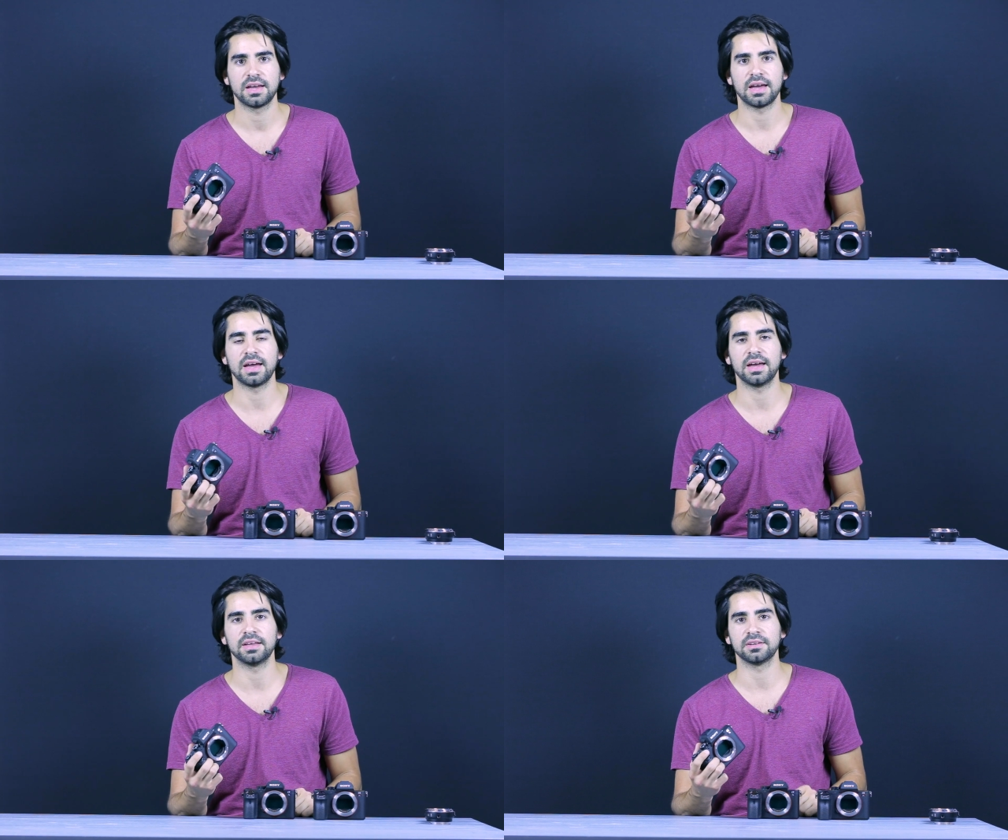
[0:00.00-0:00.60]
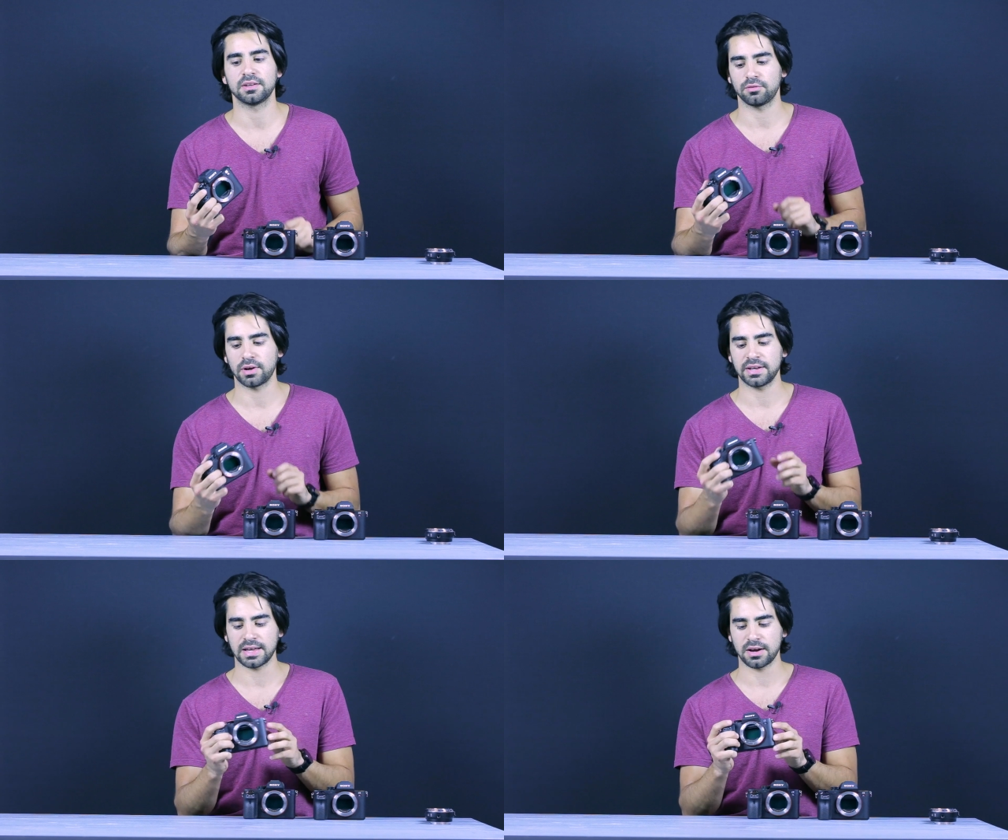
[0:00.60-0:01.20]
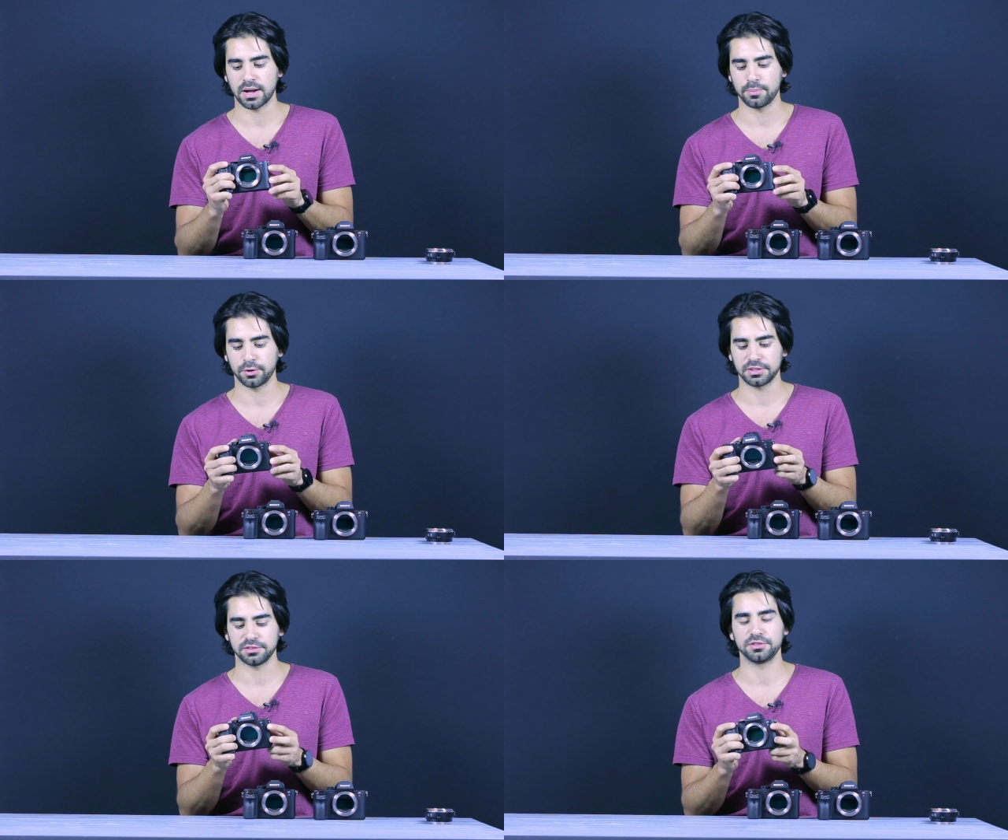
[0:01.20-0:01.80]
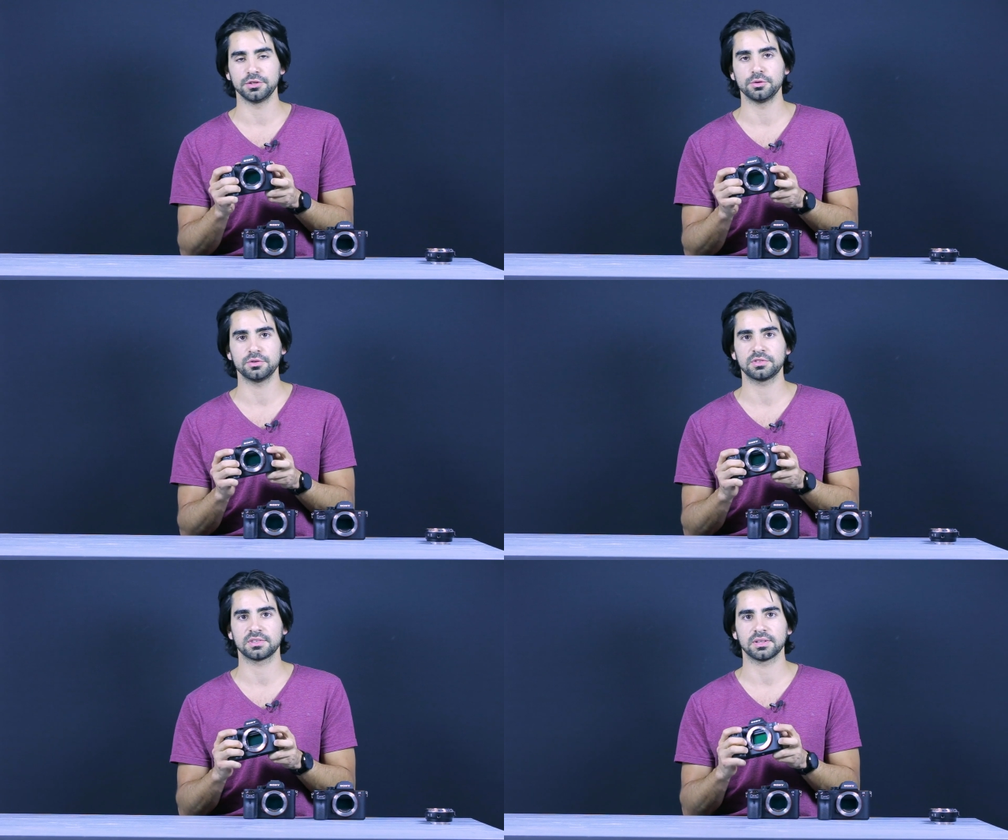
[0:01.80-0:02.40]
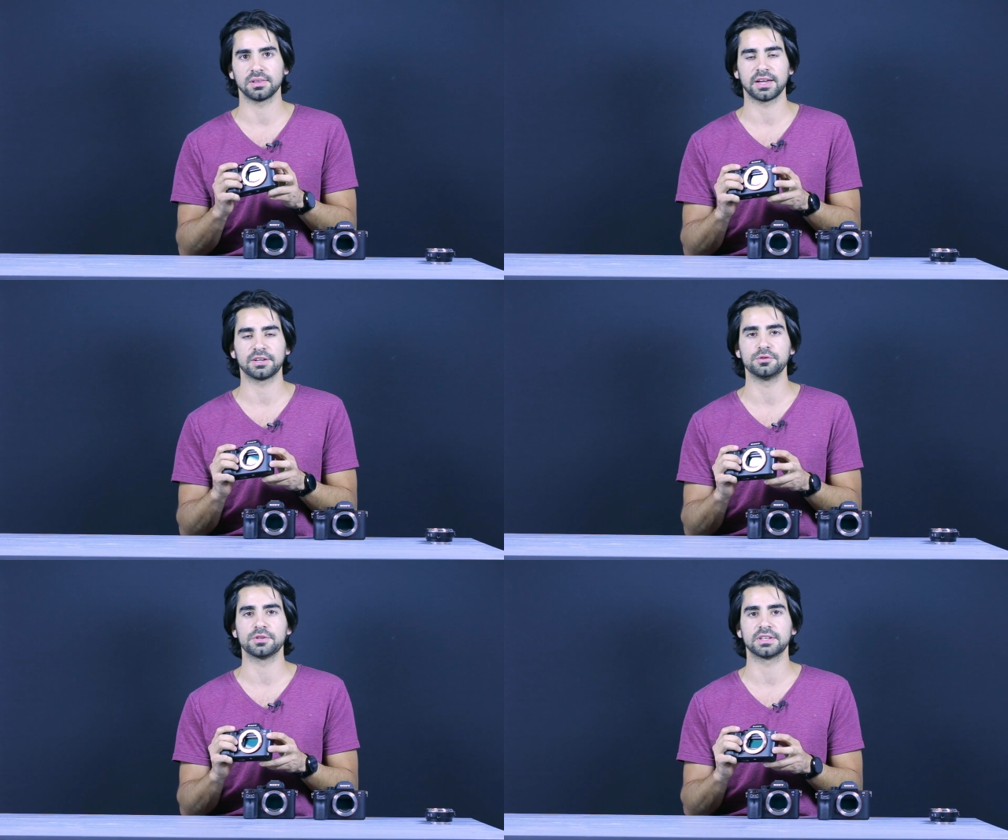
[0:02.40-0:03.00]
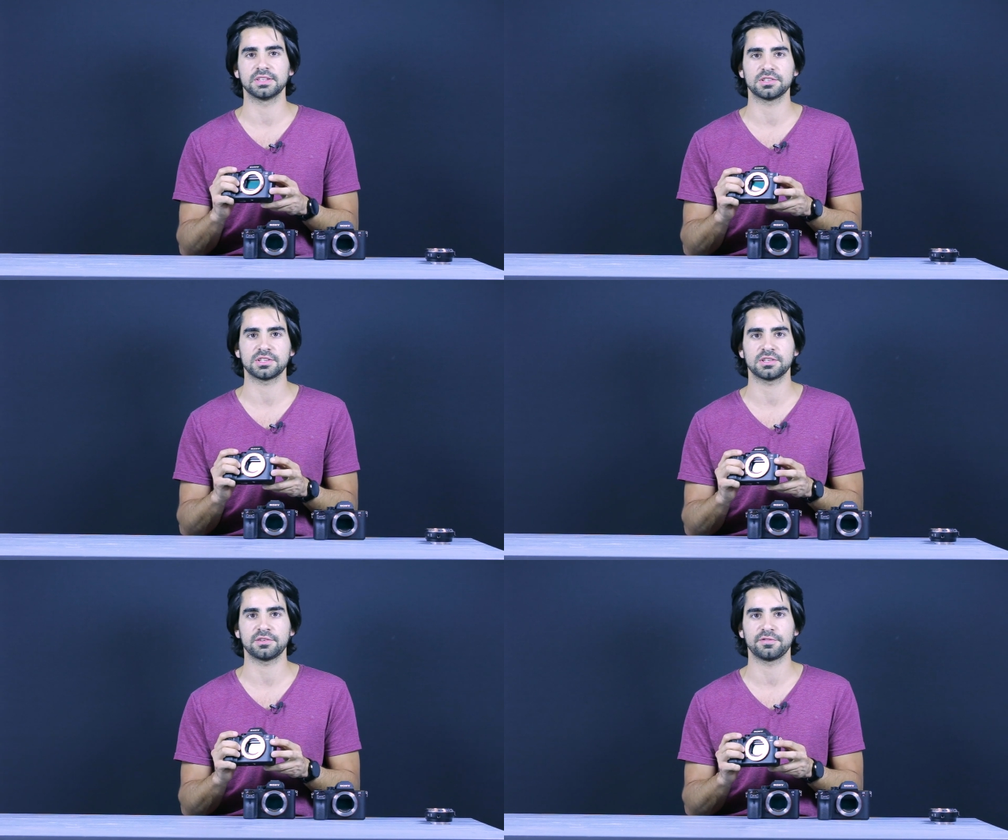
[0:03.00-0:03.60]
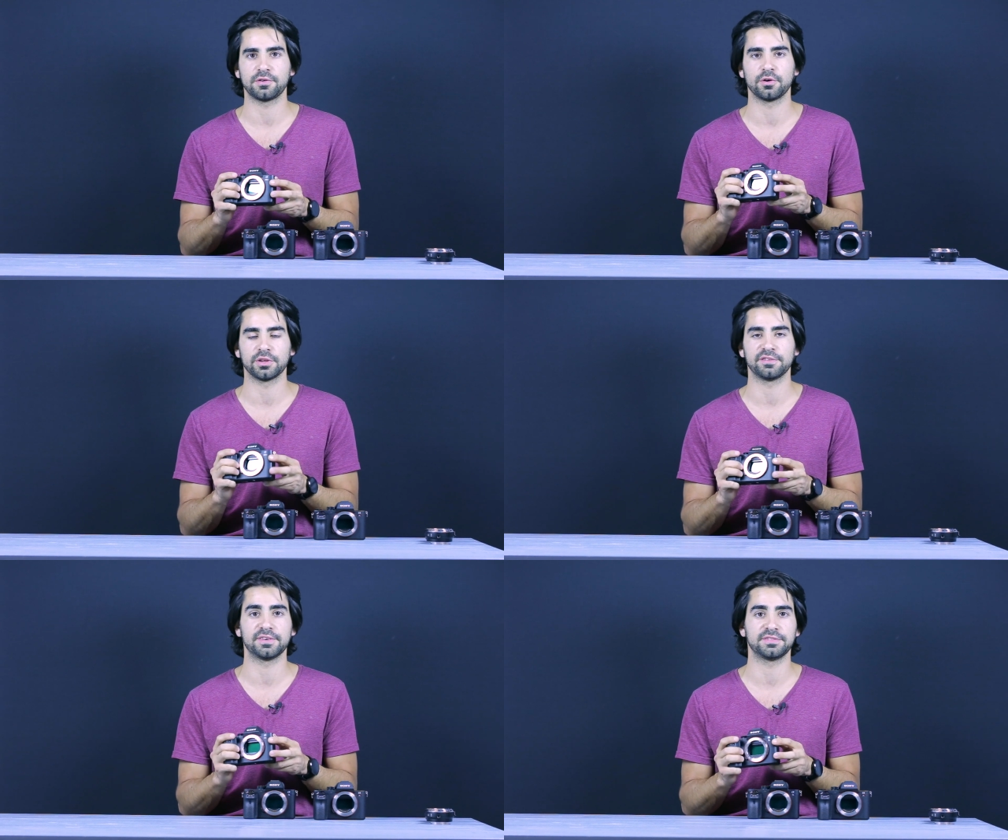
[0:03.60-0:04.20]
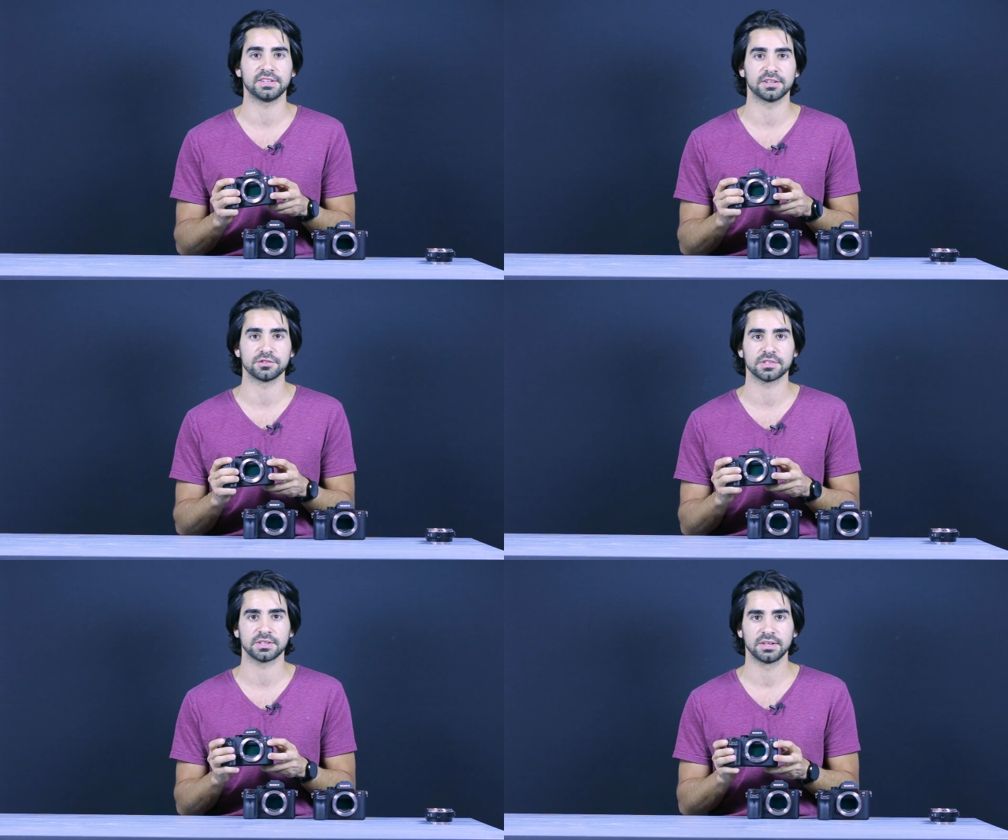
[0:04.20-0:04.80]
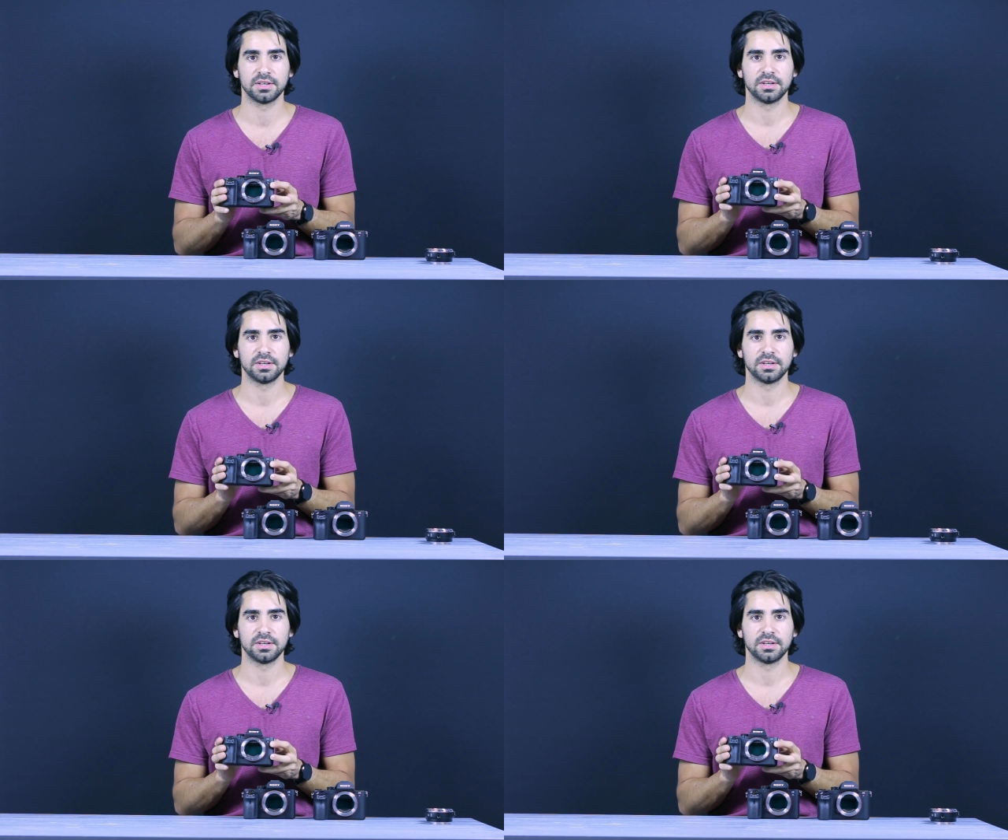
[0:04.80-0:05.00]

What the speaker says: and right now I bought this used like new condition for only $1,500.